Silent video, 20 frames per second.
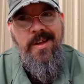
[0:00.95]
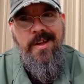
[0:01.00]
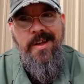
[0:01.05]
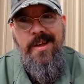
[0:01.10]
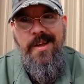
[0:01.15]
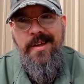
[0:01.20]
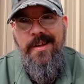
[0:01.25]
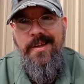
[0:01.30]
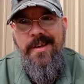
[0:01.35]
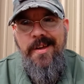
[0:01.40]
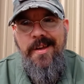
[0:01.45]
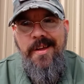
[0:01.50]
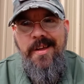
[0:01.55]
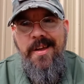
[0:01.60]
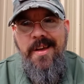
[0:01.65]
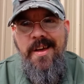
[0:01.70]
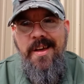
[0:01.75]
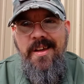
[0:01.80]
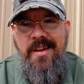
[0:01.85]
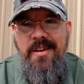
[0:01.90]
Hey, hey,
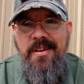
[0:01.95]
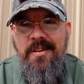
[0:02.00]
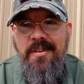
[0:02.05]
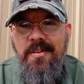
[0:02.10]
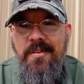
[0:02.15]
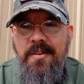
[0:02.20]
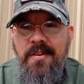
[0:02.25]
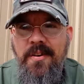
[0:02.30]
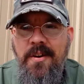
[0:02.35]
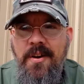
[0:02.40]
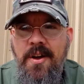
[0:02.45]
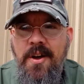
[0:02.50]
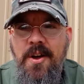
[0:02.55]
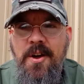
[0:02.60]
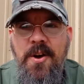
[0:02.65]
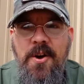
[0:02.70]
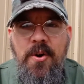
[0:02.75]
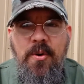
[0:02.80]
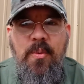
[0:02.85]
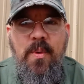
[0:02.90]
hey.
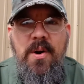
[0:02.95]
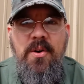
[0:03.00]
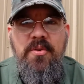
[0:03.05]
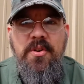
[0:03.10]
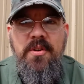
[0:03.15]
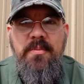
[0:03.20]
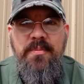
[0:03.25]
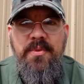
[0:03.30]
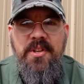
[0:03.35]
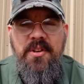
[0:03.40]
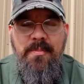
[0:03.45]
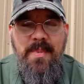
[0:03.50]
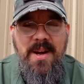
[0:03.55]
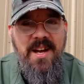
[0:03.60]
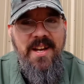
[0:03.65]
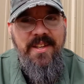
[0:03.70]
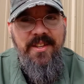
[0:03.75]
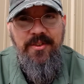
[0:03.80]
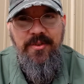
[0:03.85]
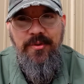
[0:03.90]
Welcome to
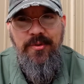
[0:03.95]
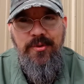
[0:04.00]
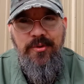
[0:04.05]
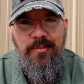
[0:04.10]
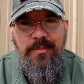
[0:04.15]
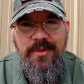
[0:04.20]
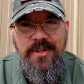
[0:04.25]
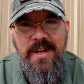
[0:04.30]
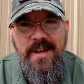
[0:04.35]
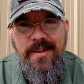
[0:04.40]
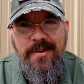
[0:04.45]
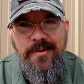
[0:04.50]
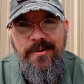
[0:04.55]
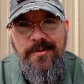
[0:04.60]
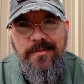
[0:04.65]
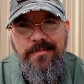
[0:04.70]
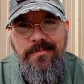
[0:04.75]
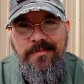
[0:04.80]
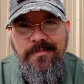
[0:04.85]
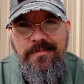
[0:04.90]
my YouTube channel.
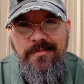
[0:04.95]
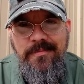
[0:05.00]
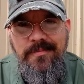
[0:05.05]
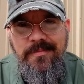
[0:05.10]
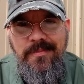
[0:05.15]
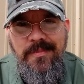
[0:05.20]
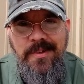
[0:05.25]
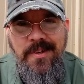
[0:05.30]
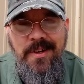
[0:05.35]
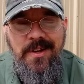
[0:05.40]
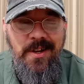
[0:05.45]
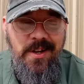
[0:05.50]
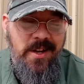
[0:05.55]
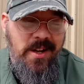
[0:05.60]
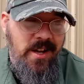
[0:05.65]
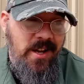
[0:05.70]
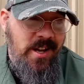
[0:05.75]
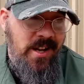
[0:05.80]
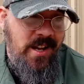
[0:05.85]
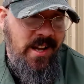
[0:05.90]

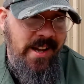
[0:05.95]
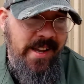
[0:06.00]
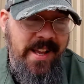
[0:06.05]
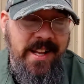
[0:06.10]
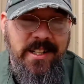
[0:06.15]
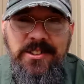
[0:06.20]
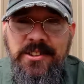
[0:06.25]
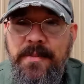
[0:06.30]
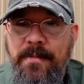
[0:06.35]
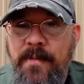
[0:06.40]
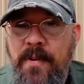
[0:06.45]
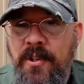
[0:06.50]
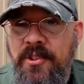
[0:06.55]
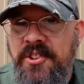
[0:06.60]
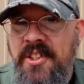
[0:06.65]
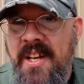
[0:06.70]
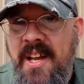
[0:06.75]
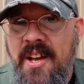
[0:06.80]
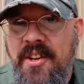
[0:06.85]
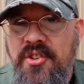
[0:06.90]
I guess the first
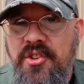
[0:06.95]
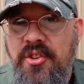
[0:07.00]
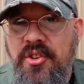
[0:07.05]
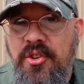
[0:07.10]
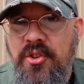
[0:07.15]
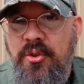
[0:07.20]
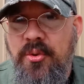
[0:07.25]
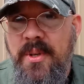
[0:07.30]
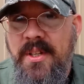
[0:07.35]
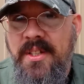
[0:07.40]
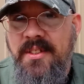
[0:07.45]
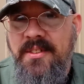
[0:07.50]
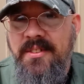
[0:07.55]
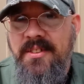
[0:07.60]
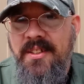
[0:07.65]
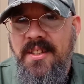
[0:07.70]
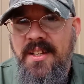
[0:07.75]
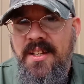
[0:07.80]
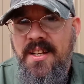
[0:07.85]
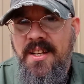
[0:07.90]
thing I should do is
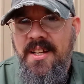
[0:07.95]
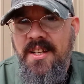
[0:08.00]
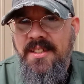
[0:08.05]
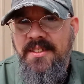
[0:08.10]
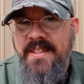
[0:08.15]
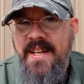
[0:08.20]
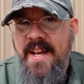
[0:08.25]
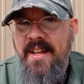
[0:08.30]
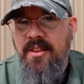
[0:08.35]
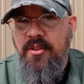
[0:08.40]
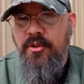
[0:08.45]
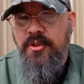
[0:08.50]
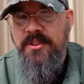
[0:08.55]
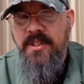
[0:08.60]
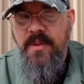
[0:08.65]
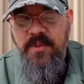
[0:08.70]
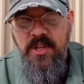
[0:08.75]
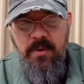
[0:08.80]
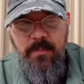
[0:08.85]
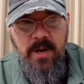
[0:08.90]
say a little
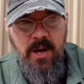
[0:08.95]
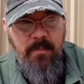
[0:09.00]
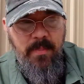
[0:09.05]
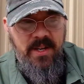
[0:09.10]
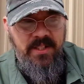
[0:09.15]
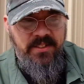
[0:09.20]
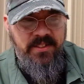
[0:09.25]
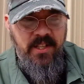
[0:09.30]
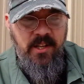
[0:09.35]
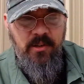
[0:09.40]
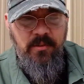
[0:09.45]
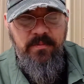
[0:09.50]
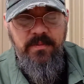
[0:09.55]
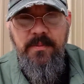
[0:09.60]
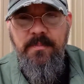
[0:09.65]
something about myself.